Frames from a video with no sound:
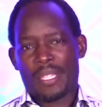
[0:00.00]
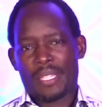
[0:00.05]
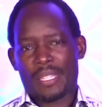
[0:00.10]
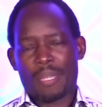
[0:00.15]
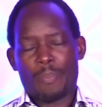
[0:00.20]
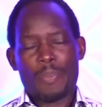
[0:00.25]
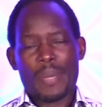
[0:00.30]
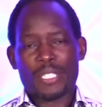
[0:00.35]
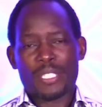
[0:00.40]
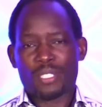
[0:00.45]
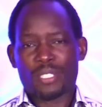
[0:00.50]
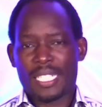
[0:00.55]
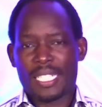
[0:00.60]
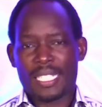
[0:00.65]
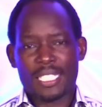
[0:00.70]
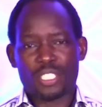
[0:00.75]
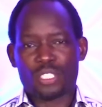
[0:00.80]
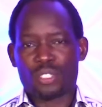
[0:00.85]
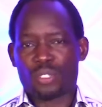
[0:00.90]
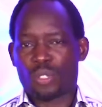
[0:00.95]
The person that
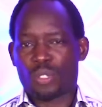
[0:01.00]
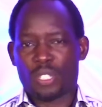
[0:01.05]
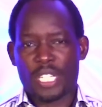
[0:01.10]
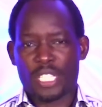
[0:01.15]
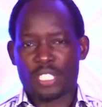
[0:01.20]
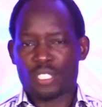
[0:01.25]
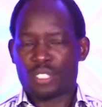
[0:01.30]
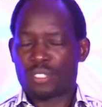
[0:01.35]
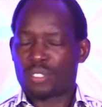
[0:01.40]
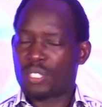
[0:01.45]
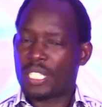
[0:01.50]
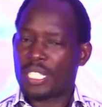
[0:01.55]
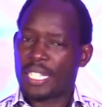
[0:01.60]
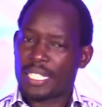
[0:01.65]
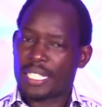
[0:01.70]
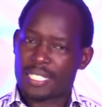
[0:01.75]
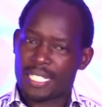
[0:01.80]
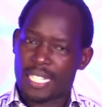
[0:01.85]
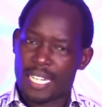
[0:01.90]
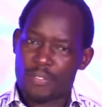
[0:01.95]
needs to connect you to the
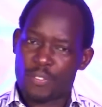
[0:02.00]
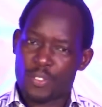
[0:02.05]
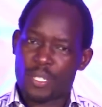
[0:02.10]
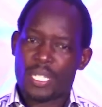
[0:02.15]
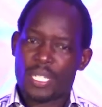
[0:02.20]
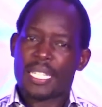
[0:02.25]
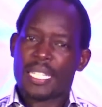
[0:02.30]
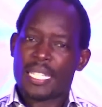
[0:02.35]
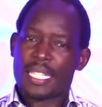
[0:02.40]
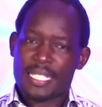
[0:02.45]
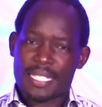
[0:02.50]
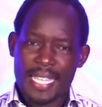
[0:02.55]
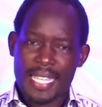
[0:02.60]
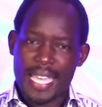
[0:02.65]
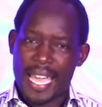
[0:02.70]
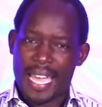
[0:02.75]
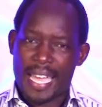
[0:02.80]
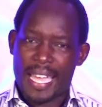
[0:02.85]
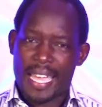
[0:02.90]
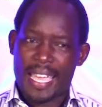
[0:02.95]
next level is
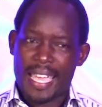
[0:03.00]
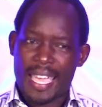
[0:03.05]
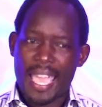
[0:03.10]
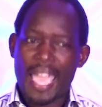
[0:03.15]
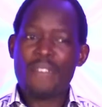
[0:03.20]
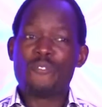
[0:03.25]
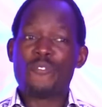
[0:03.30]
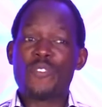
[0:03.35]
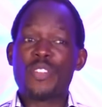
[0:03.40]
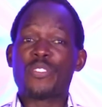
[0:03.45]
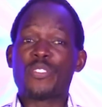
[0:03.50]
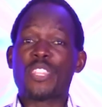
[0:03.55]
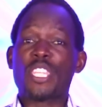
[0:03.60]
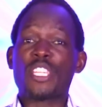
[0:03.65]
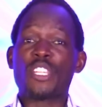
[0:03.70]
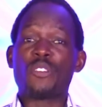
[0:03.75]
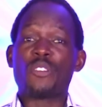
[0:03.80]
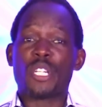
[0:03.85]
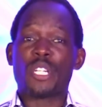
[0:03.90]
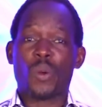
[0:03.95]
there.
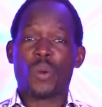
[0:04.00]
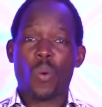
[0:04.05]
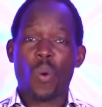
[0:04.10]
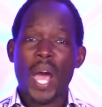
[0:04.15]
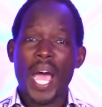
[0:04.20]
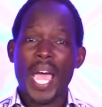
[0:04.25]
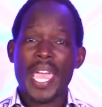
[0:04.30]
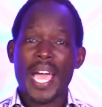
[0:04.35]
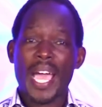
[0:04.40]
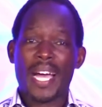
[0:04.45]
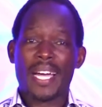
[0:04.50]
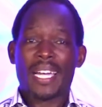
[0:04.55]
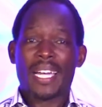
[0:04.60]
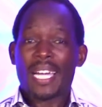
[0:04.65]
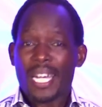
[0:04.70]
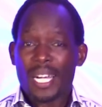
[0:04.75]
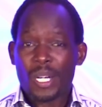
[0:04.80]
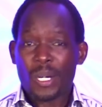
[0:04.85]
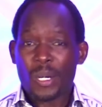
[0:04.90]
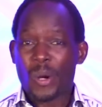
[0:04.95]
Everything you require,
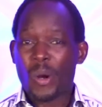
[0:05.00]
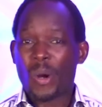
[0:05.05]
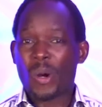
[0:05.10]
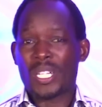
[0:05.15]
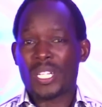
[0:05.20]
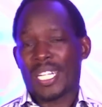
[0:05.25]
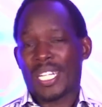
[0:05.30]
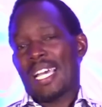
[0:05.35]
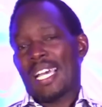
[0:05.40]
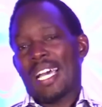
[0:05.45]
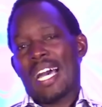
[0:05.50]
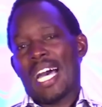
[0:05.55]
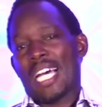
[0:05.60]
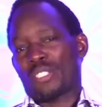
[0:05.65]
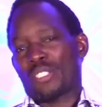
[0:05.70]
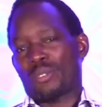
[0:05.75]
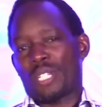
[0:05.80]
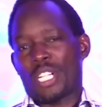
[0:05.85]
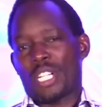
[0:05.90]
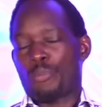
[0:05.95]
God
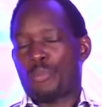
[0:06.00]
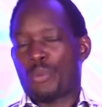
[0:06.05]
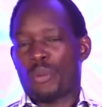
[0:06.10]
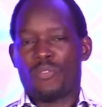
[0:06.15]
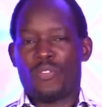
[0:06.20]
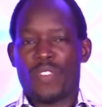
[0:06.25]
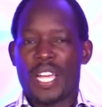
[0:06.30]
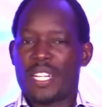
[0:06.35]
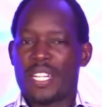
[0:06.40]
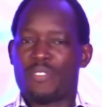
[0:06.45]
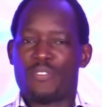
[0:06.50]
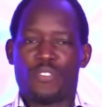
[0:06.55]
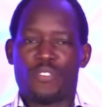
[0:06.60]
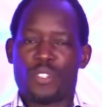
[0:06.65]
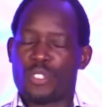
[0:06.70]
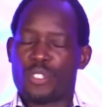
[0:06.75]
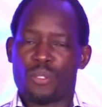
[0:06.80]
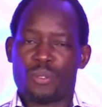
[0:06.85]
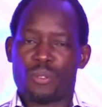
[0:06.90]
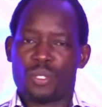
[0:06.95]
has already provided
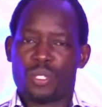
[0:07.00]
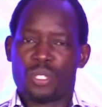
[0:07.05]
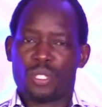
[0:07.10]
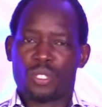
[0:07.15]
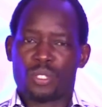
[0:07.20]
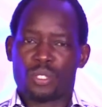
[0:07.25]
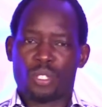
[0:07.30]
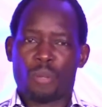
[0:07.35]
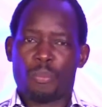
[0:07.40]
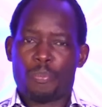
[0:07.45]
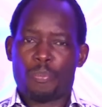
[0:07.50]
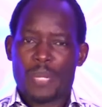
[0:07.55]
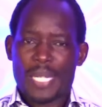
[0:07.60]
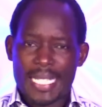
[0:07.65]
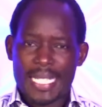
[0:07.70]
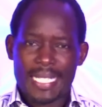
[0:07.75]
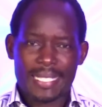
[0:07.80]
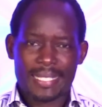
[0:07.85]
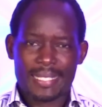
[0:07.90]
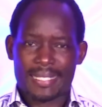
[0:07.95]
for you. So
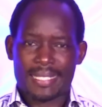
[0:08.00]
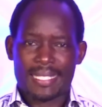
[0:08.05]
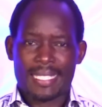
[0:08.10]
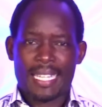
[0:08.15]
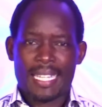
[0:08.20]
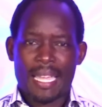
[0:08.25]
please,